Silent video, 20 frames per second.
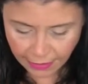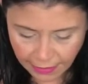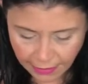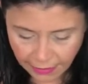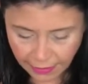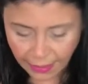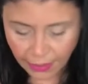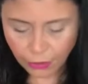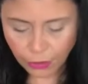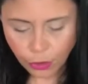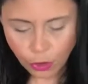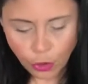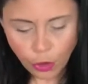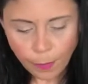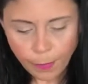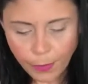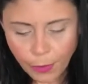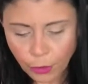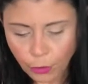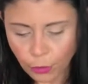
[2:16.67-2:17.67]
They are
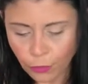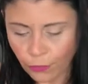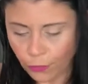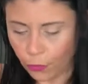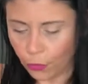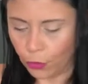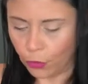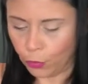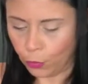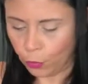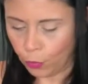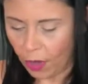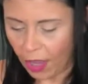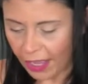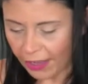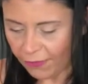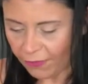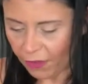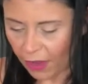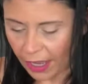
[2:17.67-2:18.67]
super good for you,
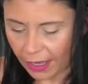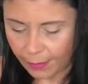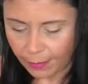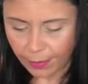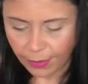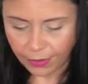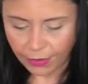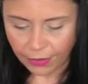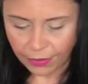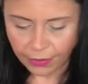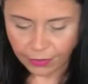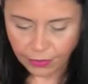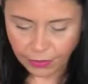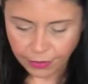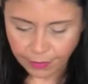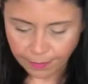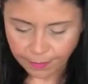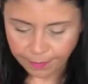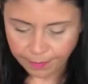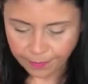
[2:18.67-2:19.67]
high fiber.
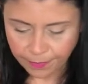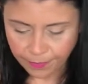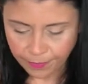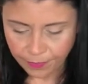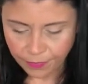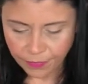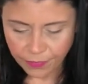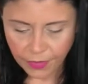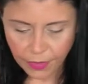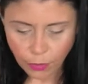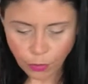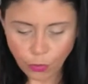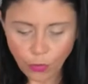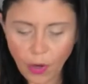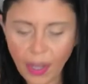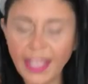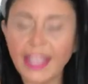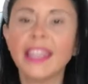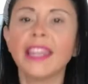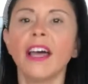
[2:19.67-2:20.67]
You know
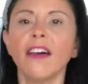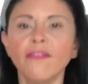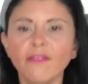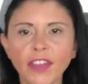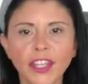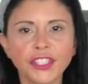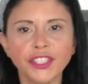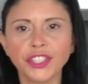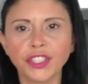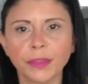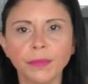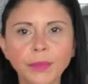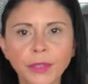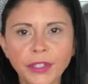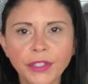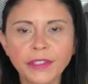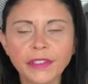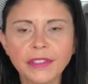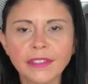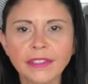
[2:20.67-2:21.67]
I love
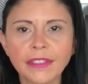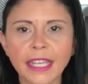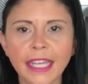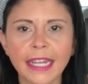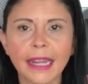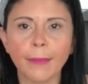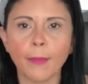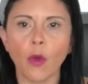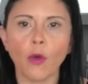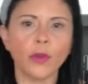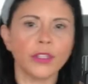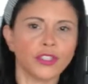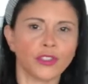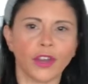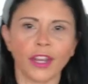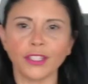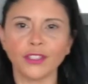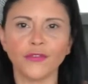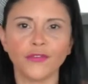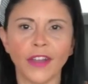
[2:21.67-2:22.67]
vegetables, and I'm always
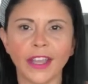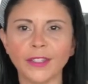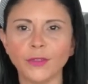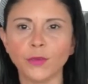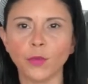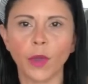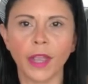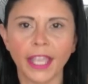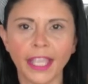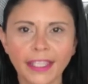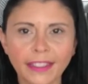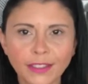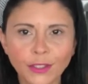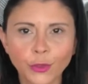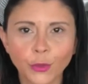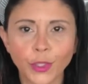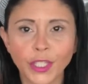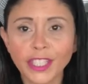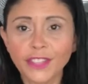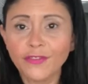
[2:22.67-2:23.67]
trying to find ways
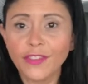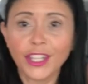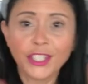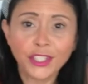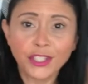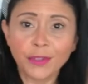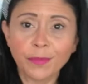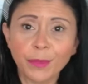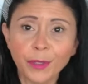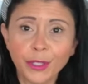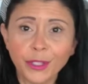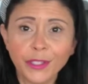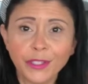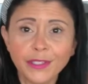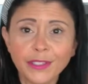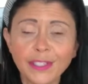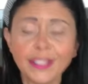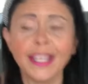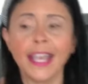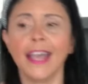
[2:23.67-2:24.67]
to eat
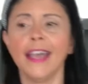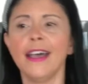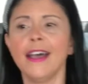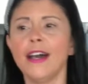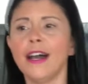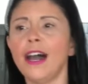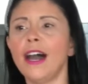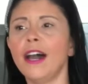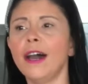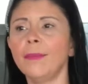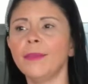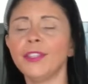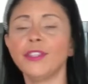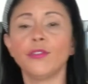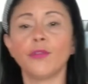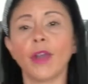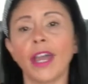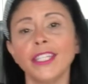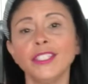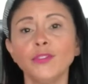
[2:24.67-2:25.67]
vegetables in
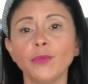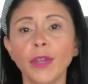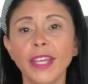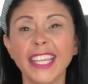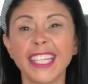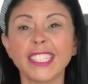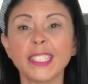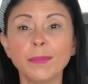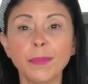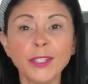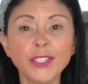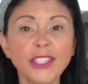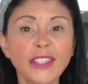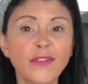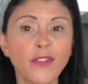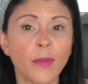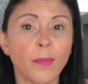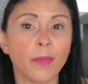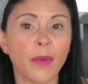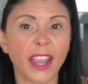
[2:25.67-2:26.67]
the right way, especially
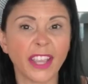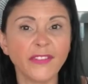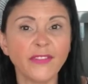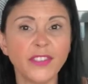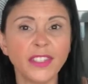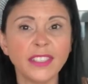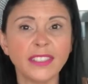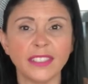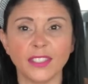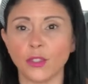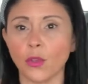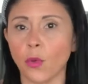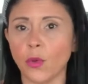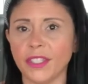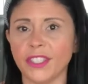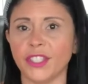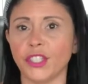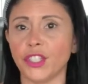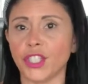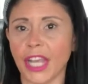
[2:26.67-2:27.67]
for breakfast. It's
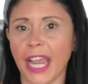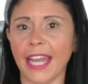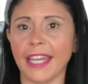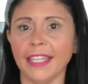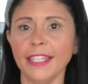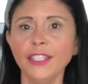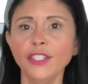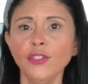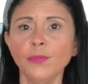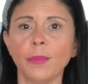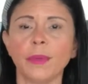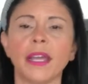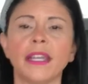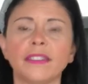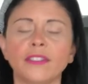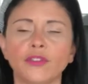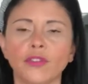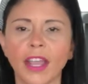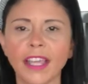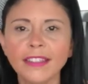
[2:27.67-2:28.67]
always a challenge,
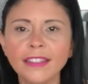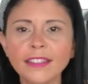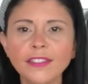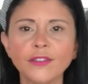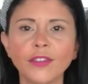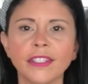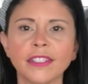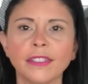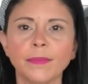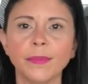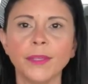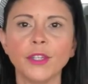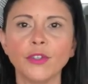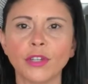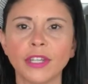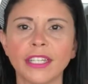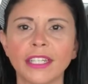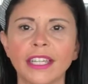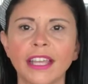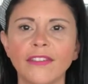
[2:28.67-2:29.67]
but try this recipe, you're
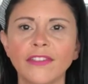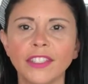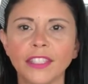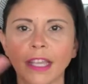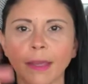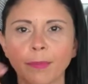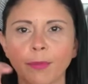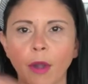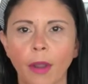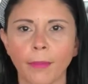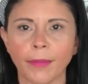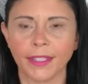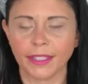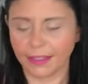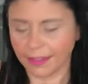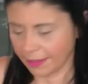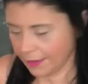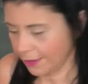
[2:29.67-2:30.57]
gonna love it, I promise.